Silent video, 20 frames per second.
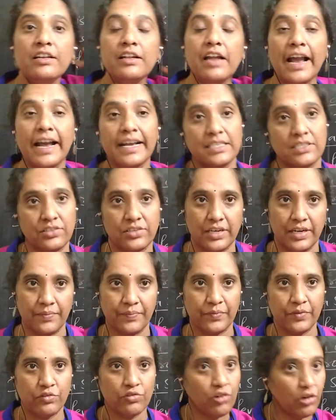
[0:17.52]
in S3.
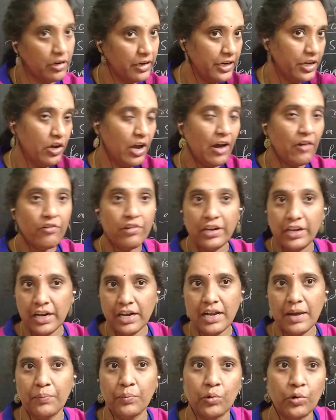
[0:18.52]
So already I have
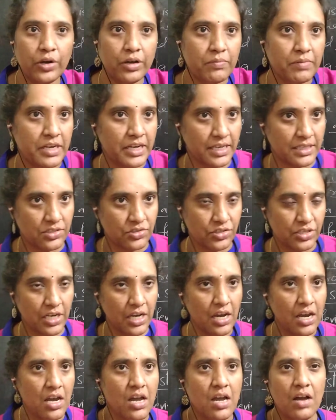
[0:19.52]
written a poem in S3.
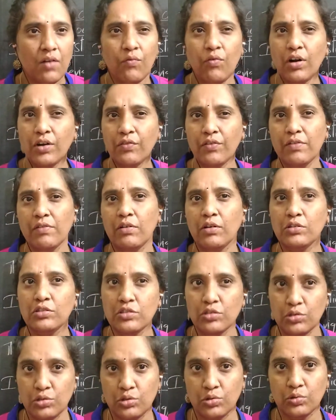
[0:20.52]
What we want
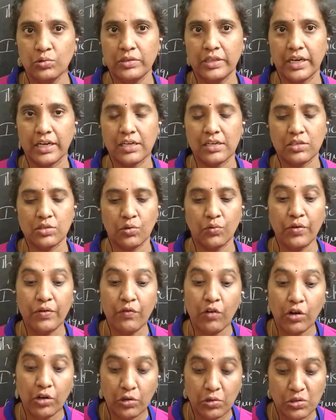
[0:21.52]
to do that? So we
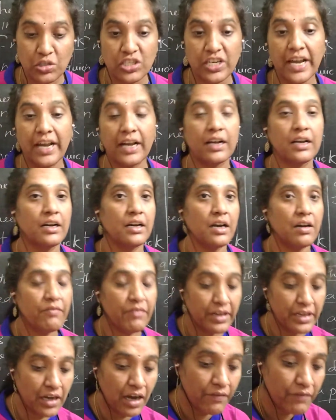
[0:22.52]
want to check
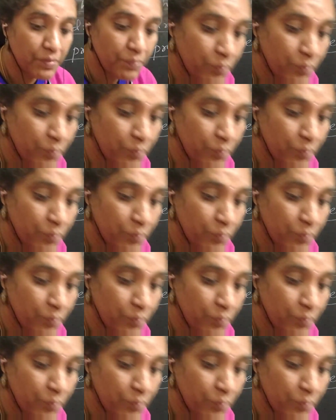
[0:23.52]
whether our